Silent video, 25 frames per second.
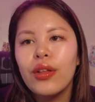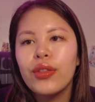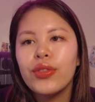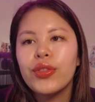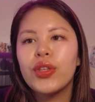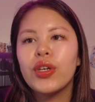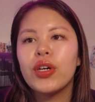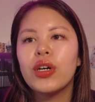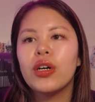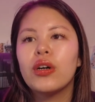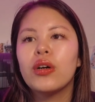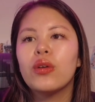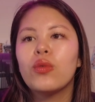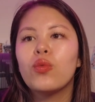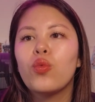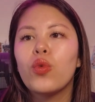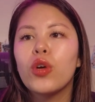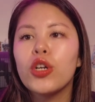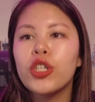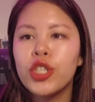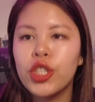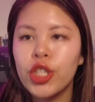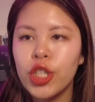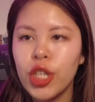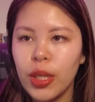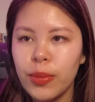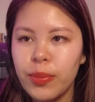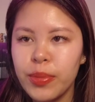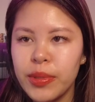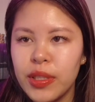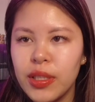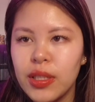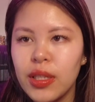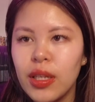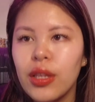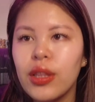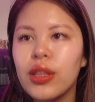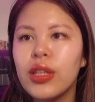the wood
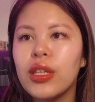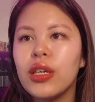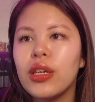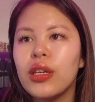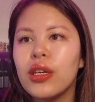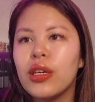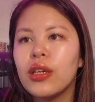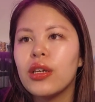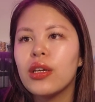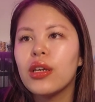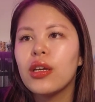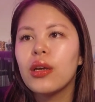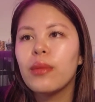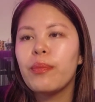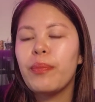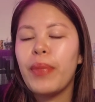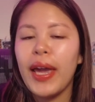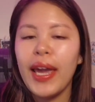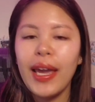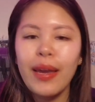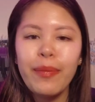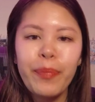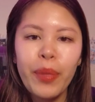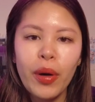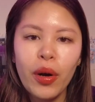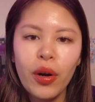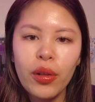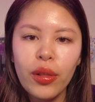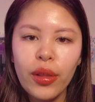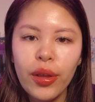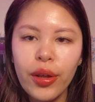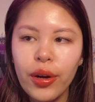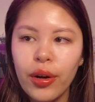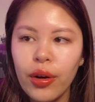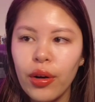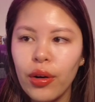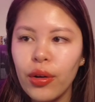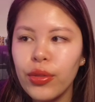chips, the paper
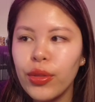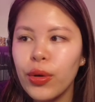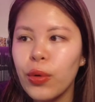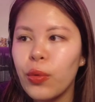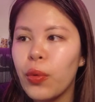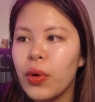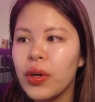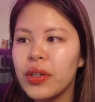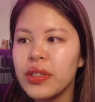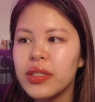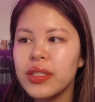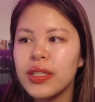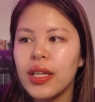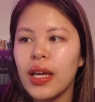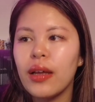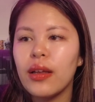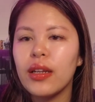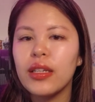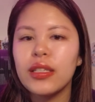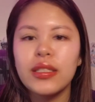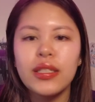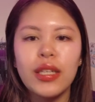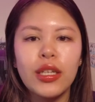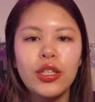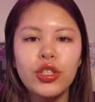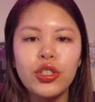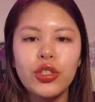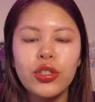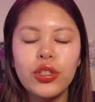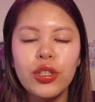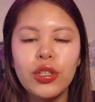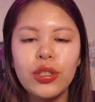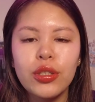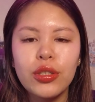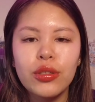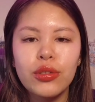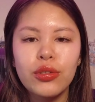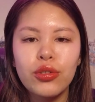litter, the ones that
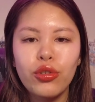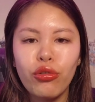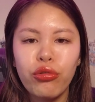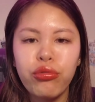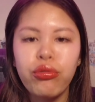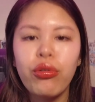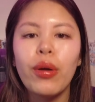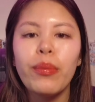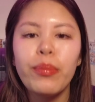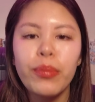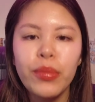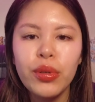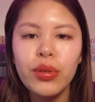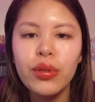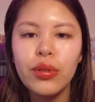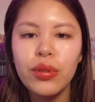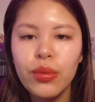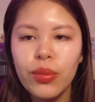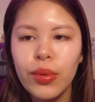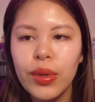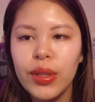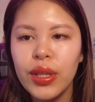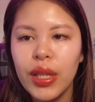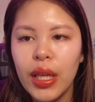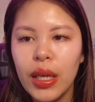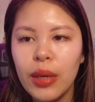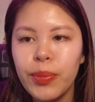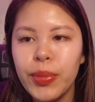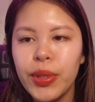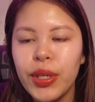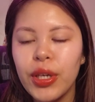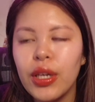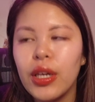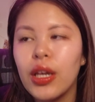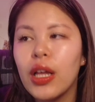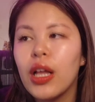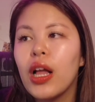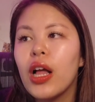essentially crumble when they
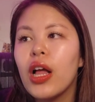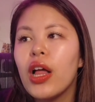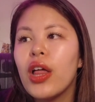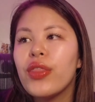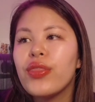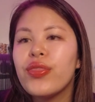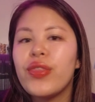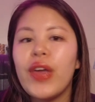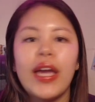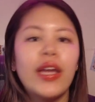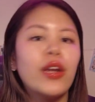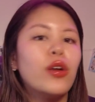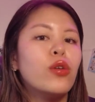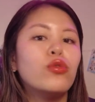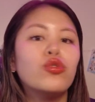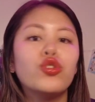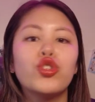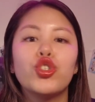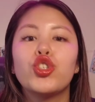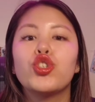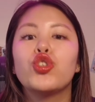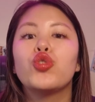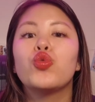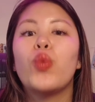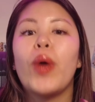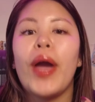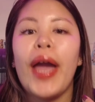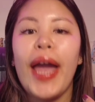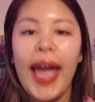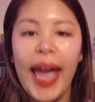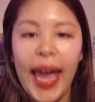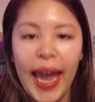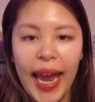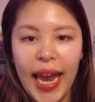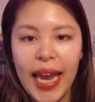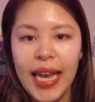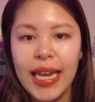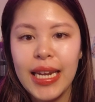pee. They don't do
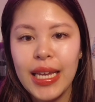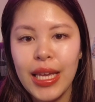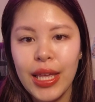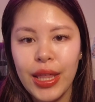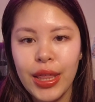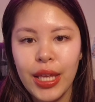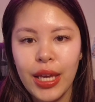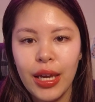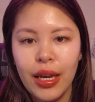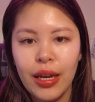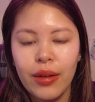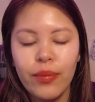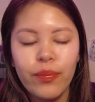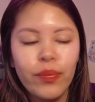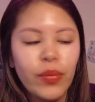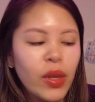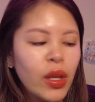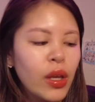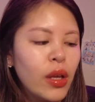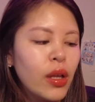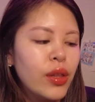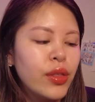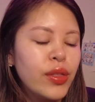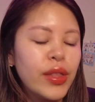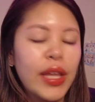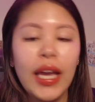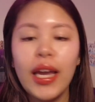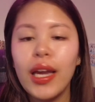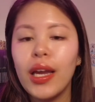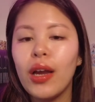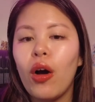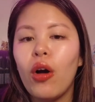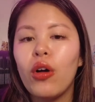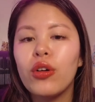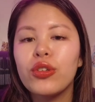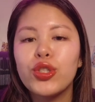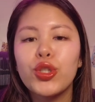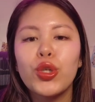anything. They
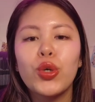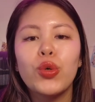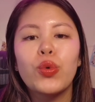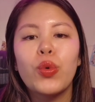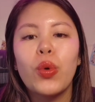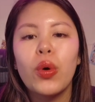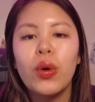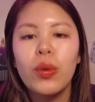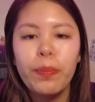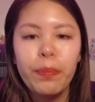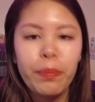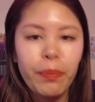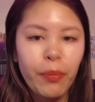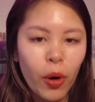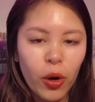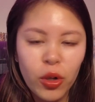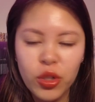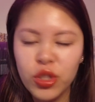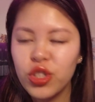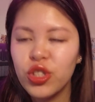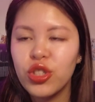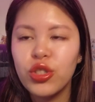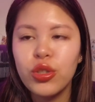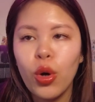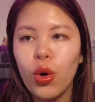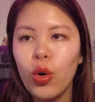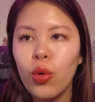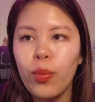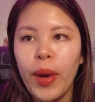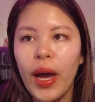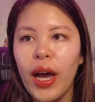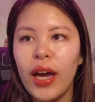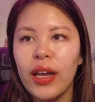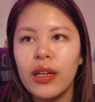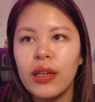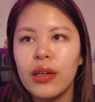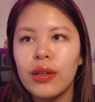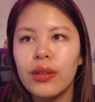also are so
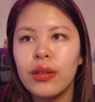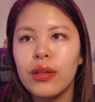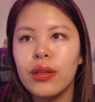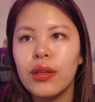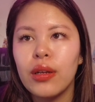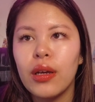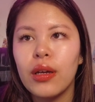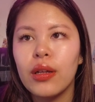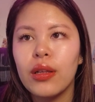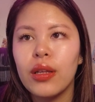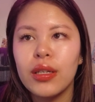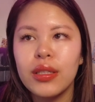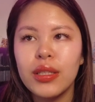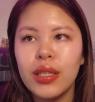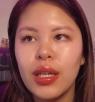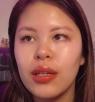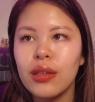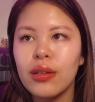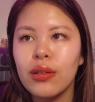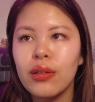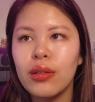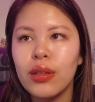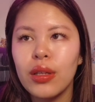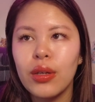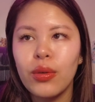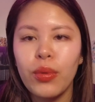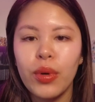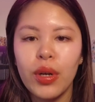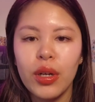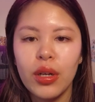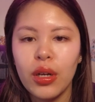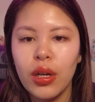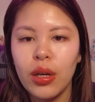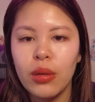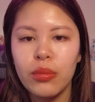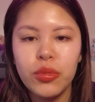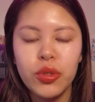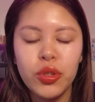bad in cleaning. Like technically when it
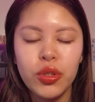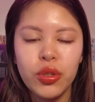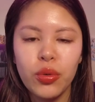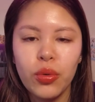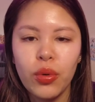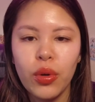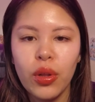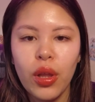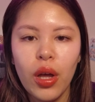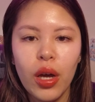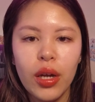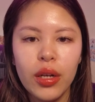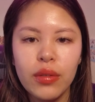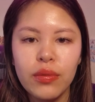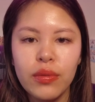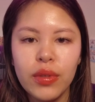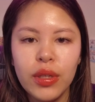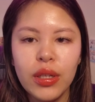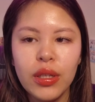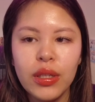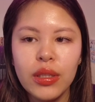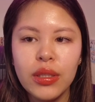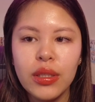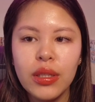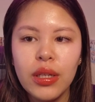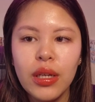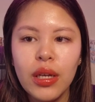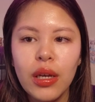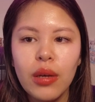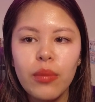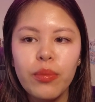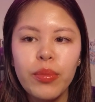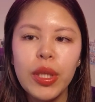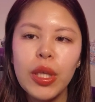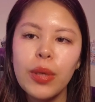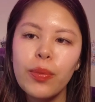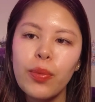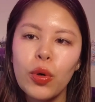comes to a lot of these,
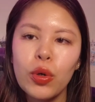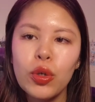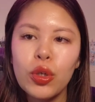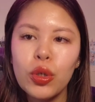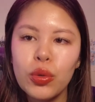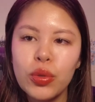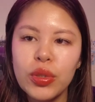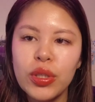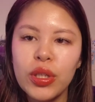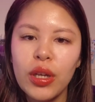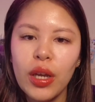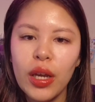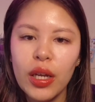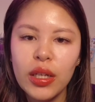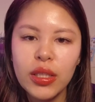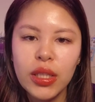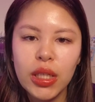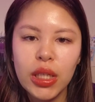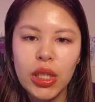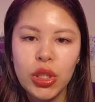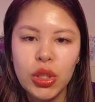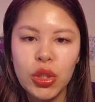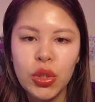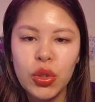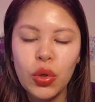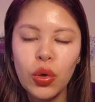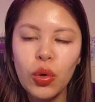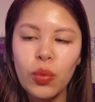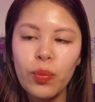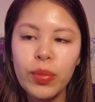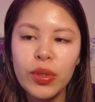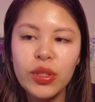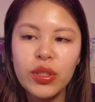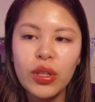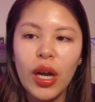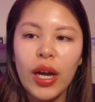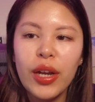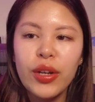people are using it as like a scoop,
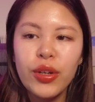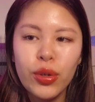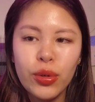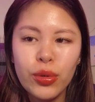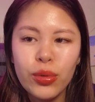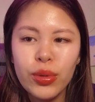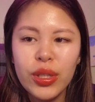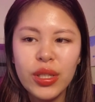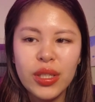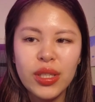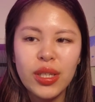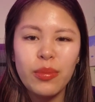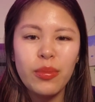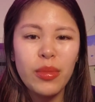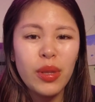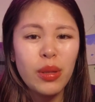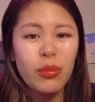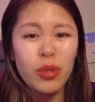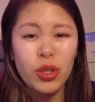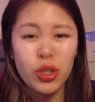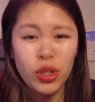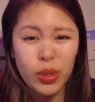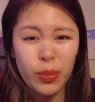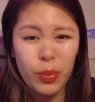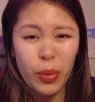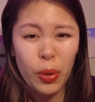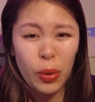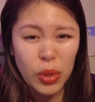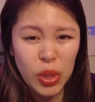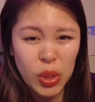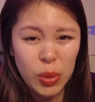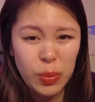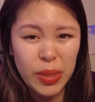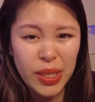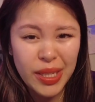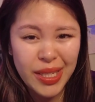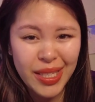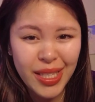but I know like some of them are supposed
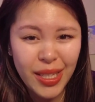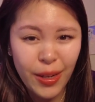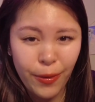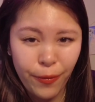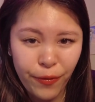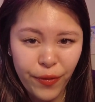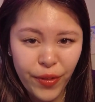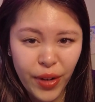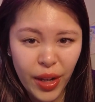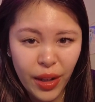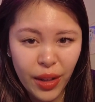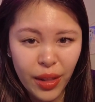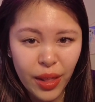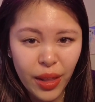to be sifting